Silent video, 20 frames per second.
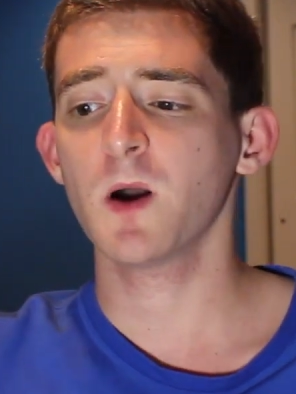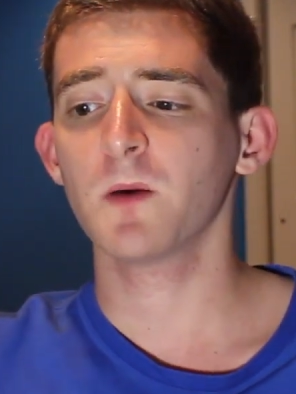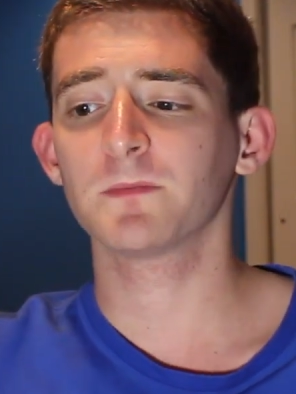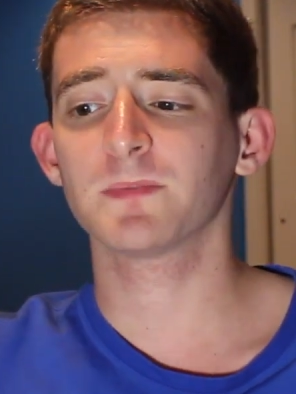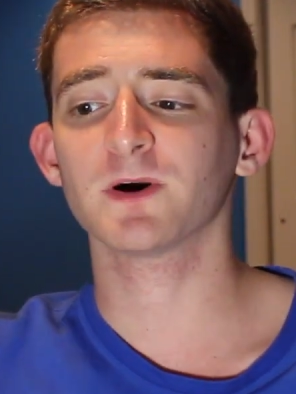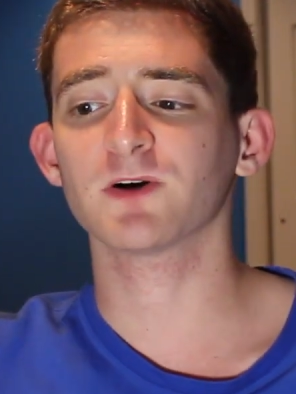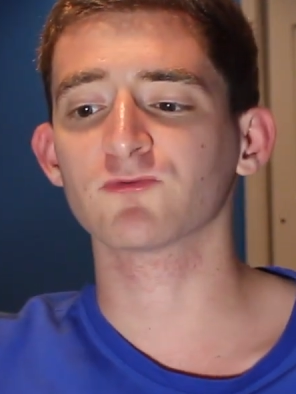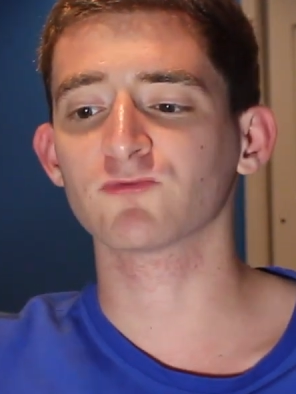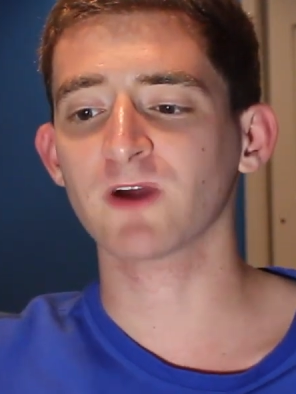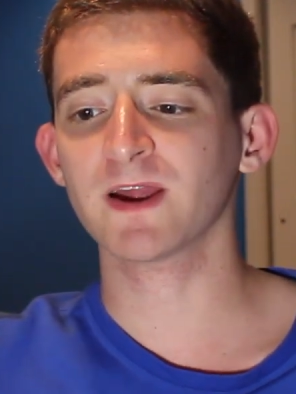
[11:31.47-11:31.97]

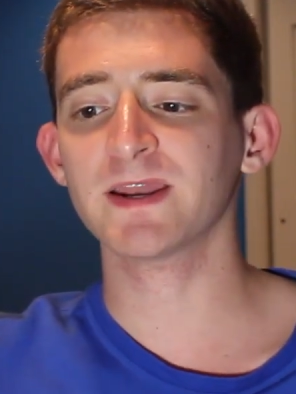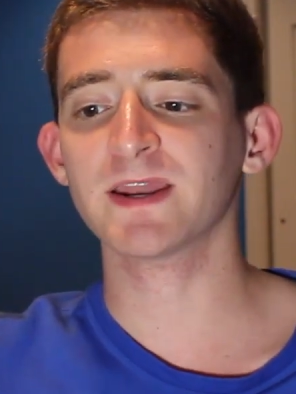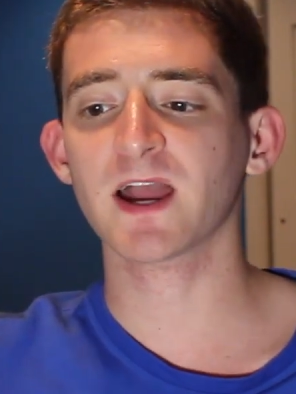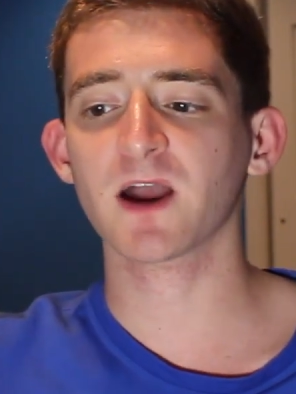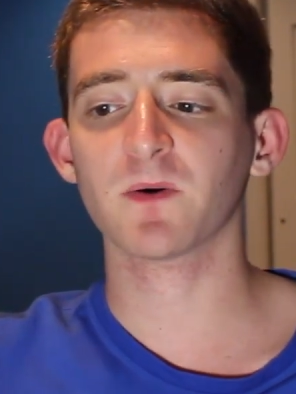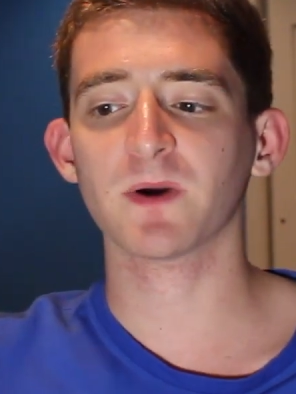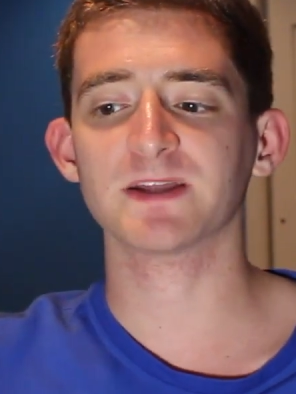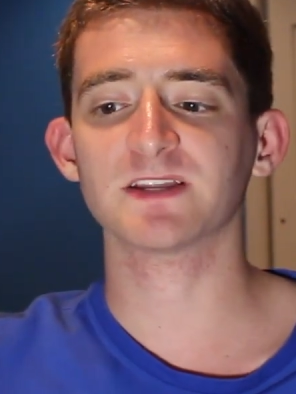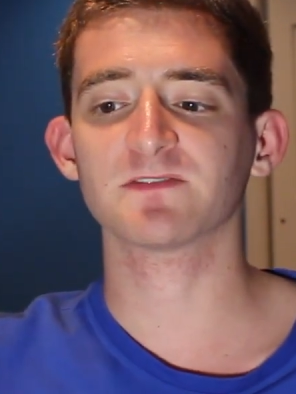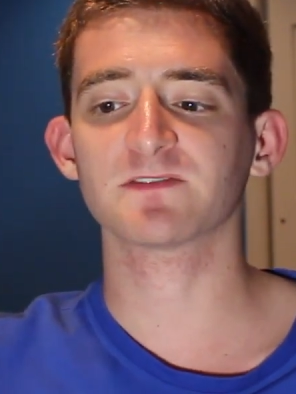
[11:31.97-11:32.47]
but right
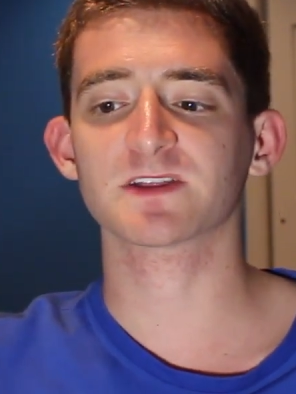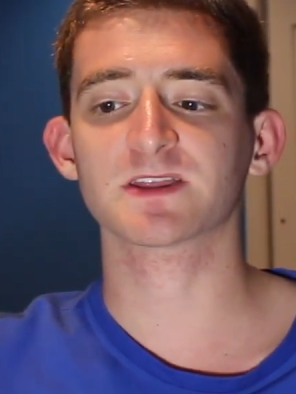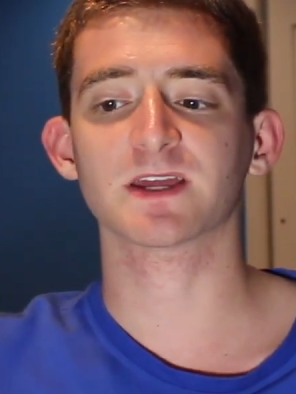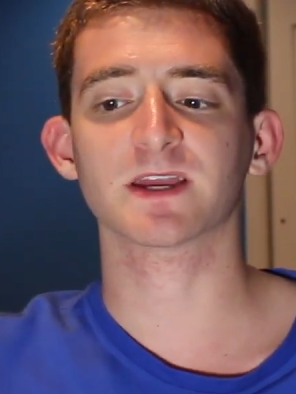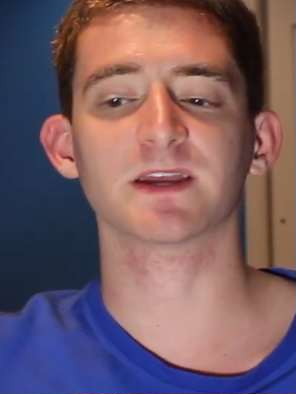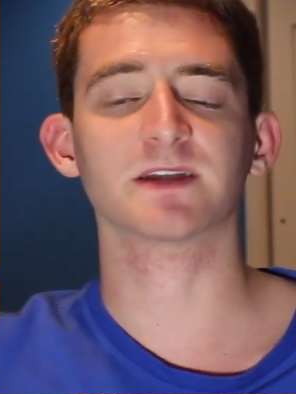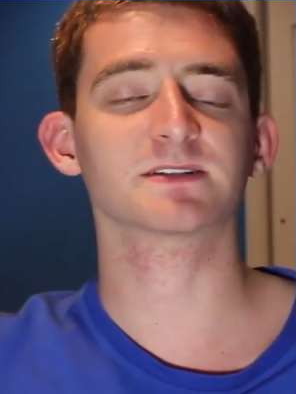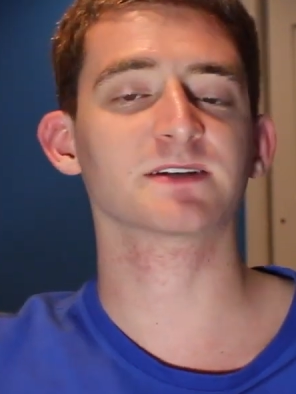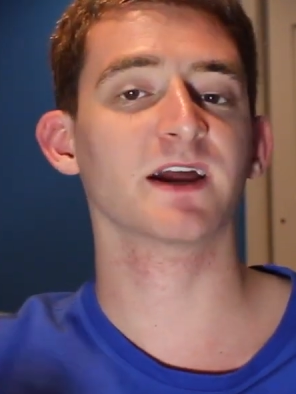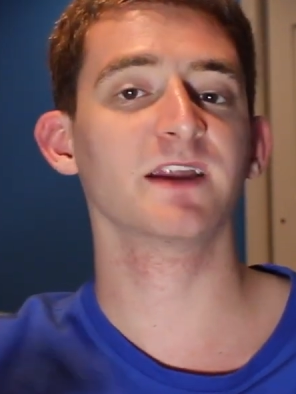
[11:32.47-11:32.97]
now I definitely
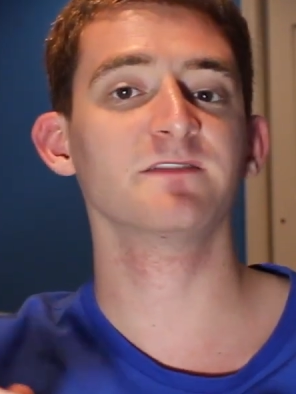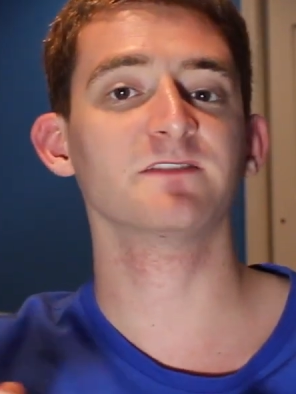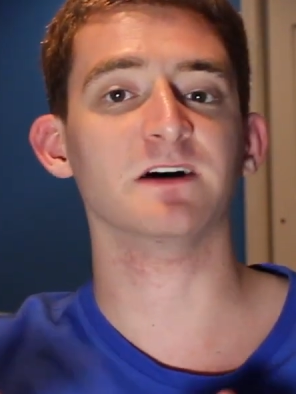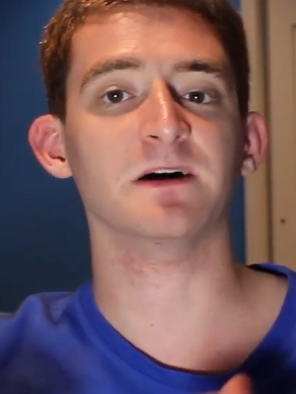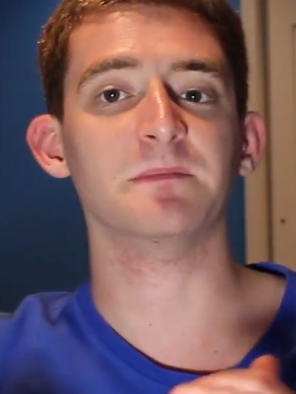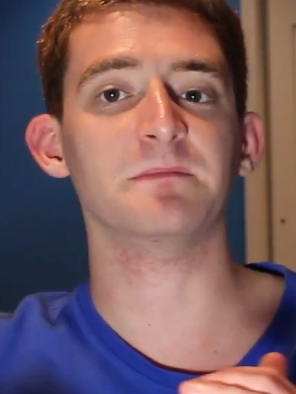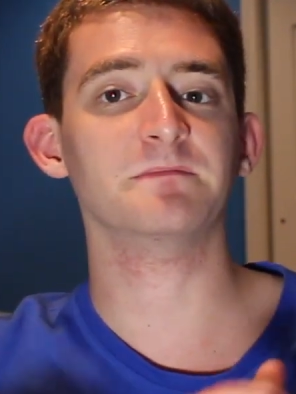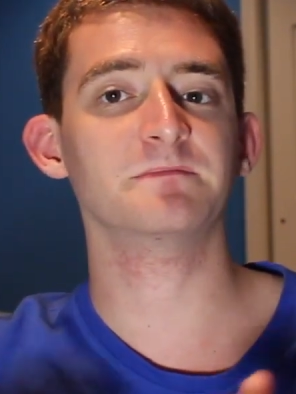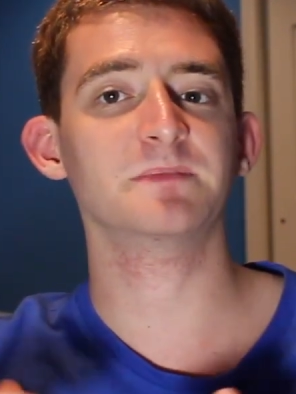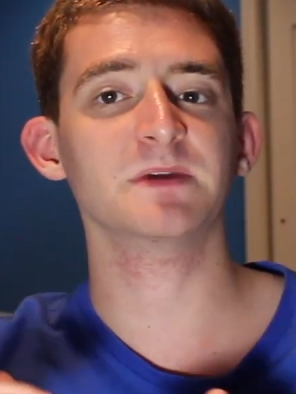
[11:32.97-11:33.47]
think it's kind of
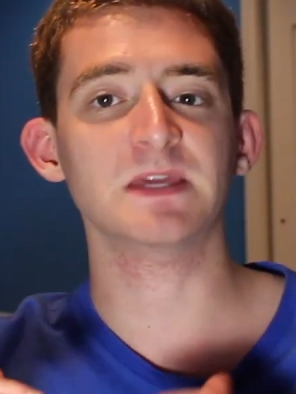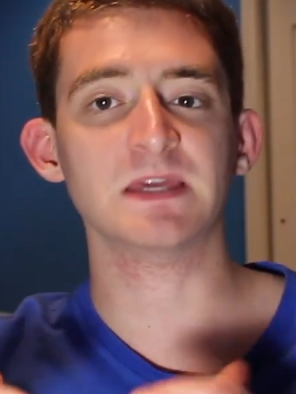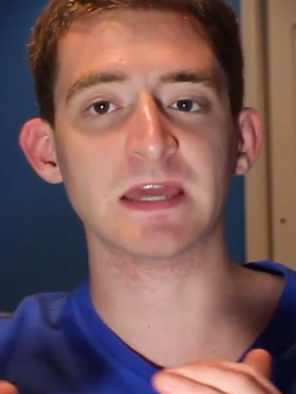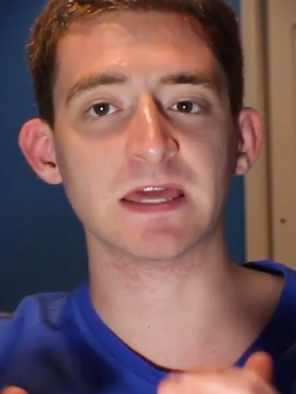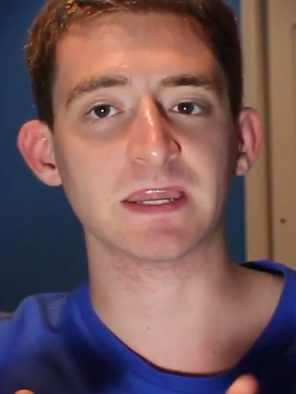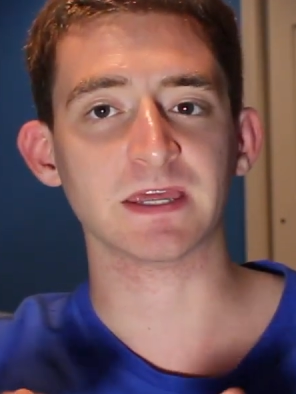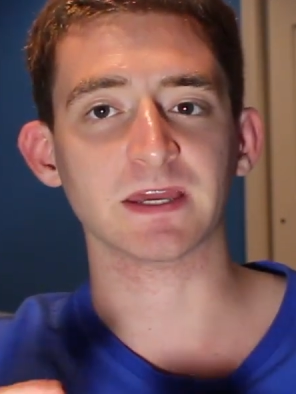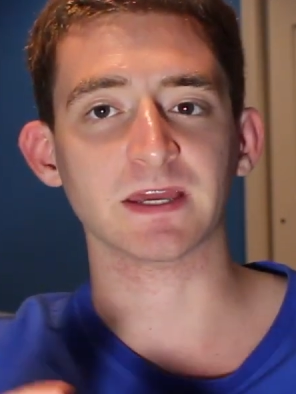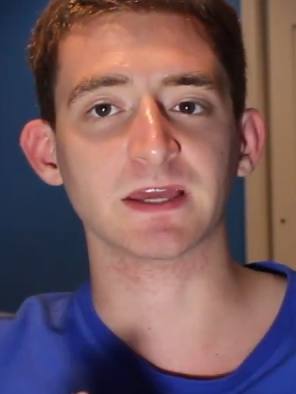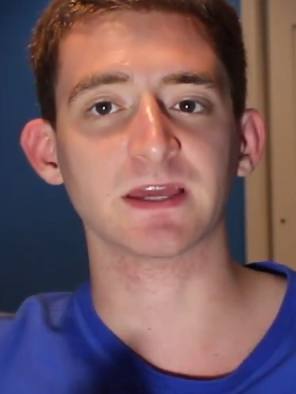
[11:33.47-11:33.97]
a
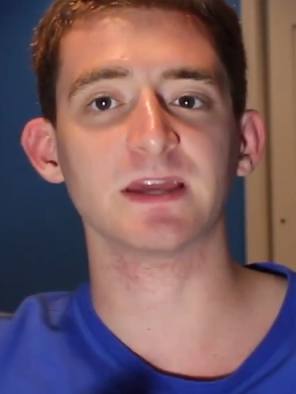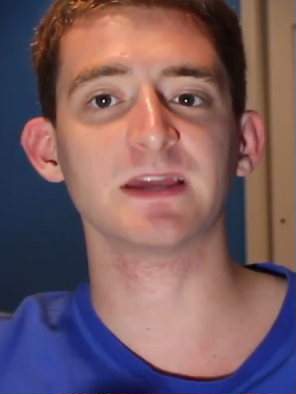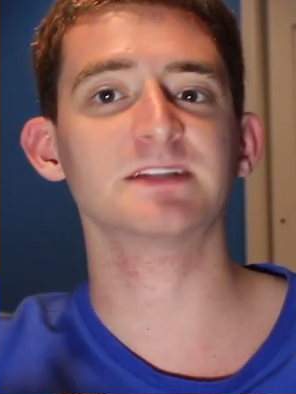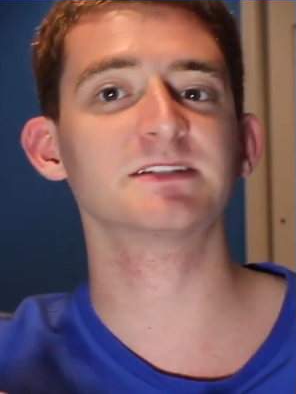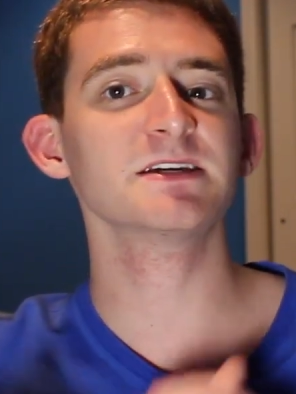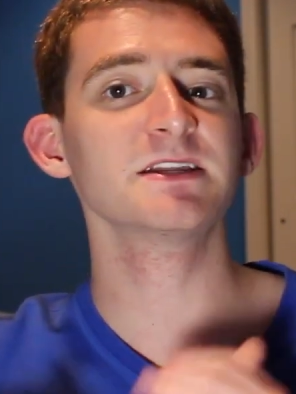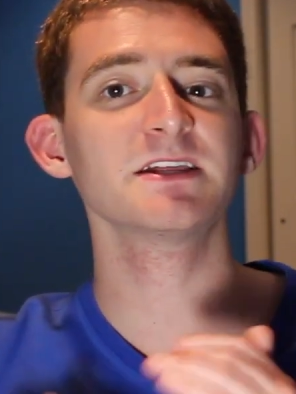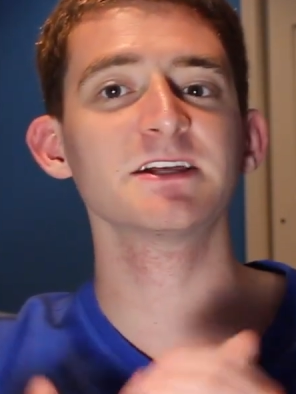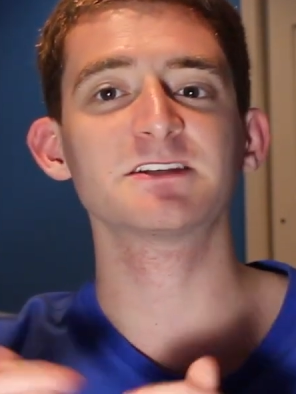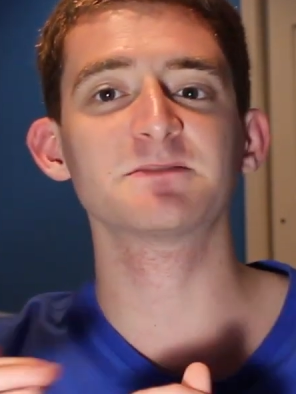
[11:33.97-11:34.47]
beginning, it's
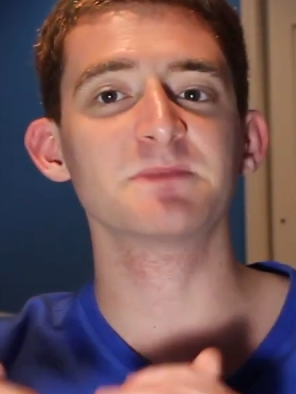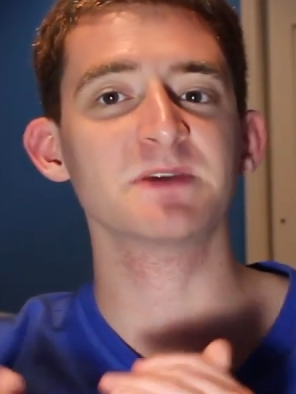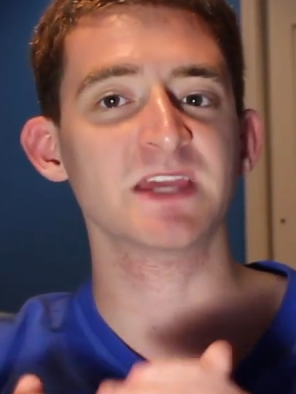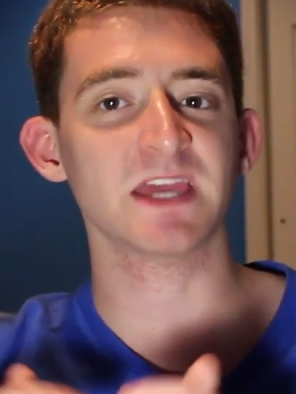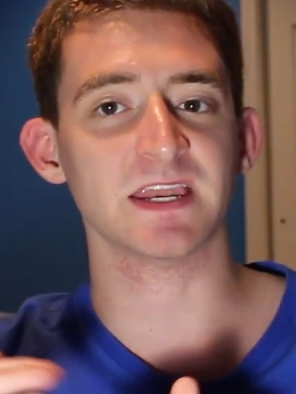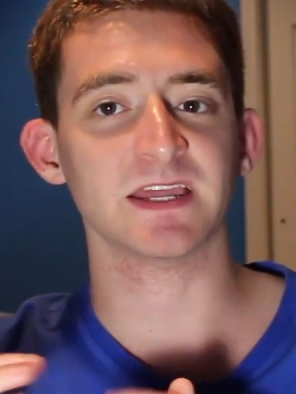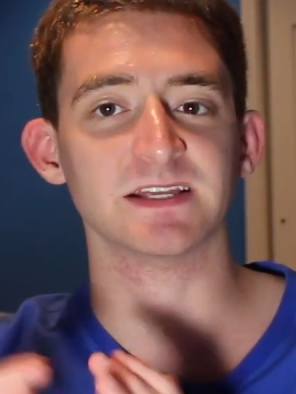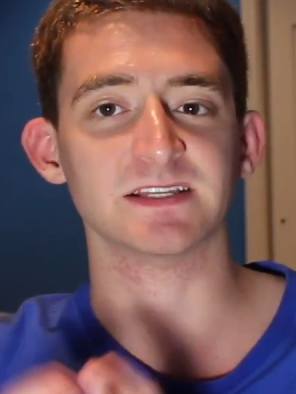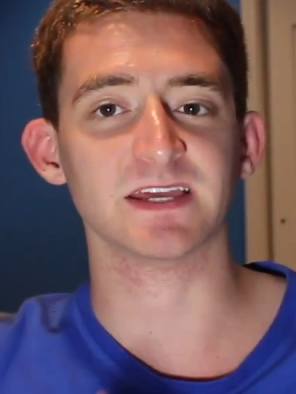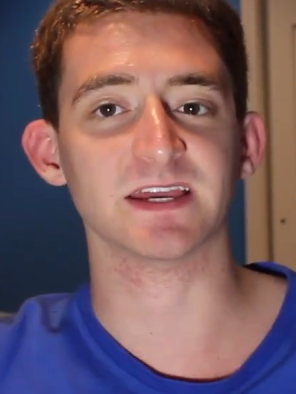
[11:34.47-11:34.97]
in its
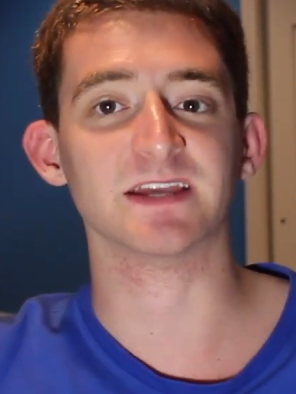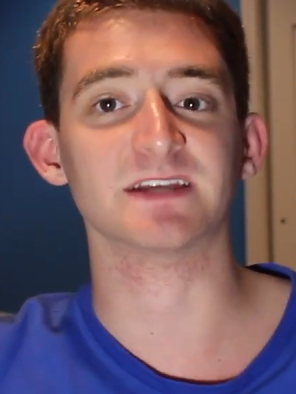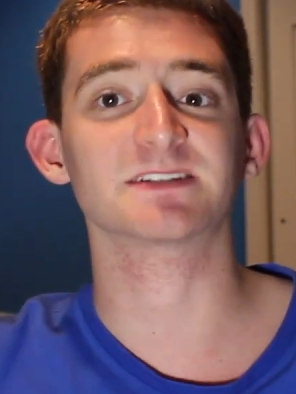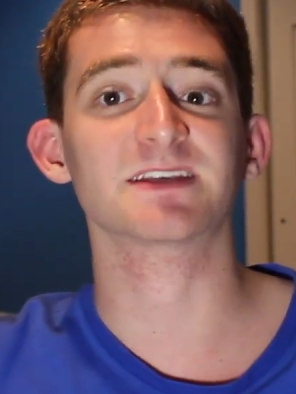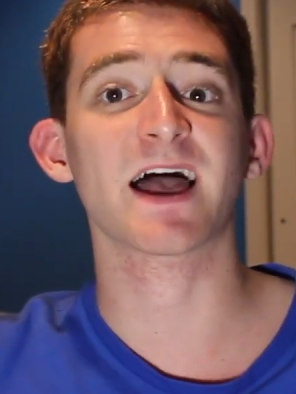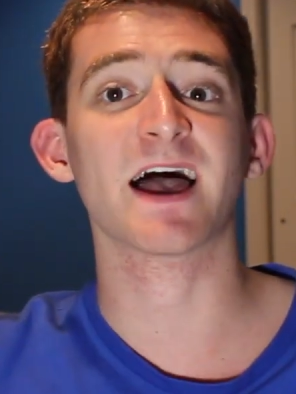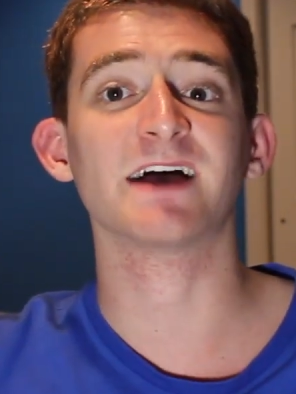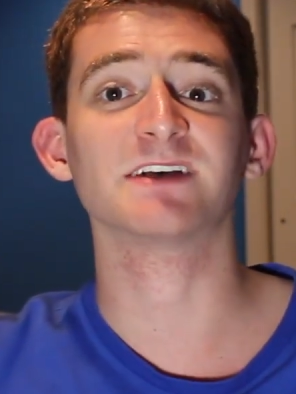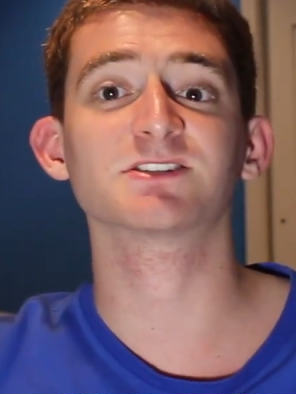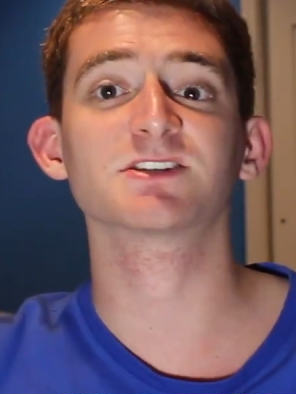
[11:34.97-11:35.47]
beginning days,
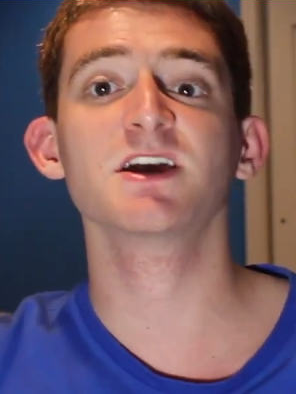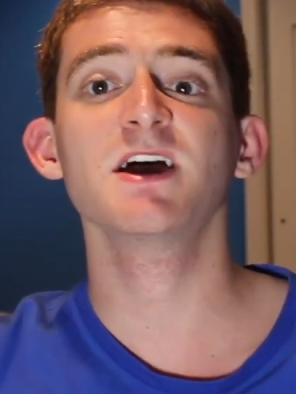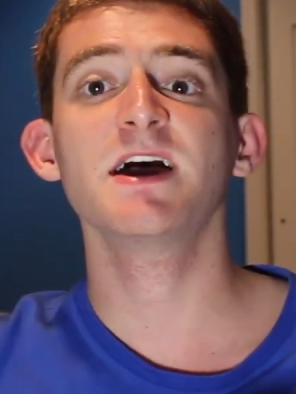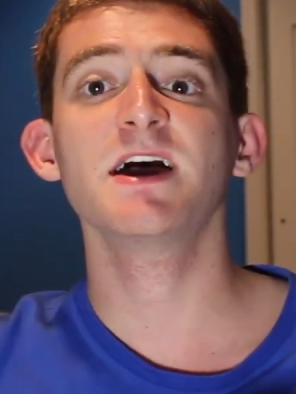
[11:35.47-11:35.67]
as